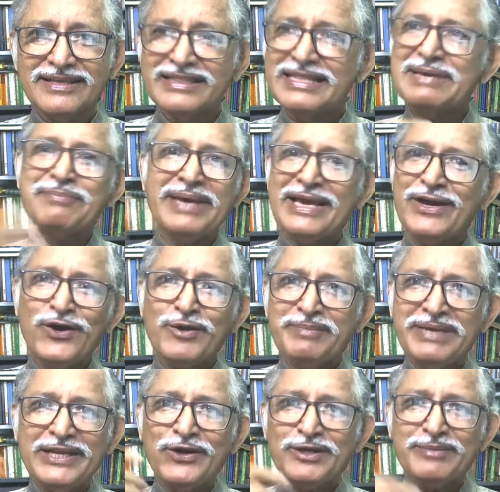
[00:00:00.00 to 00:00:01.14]
They may or
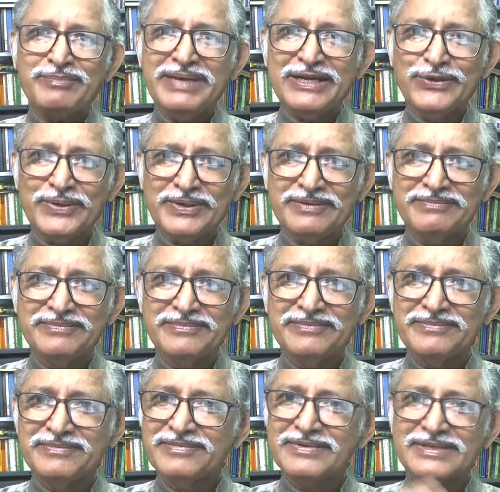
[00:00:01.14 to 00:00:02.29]
may not be good.
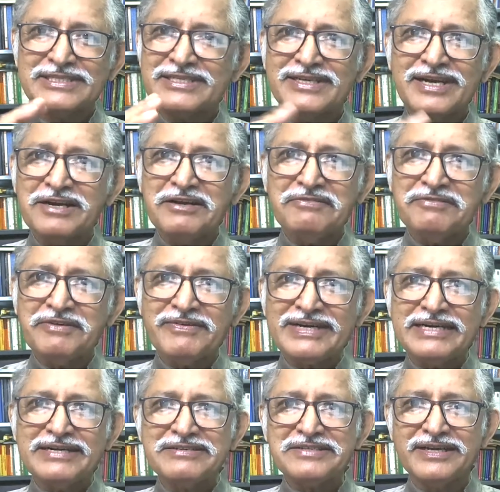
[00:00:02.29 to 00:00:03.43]
It's none of our
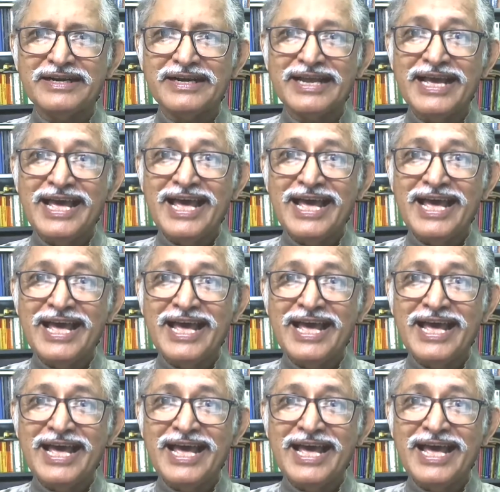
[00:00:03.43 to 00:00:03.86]
concern.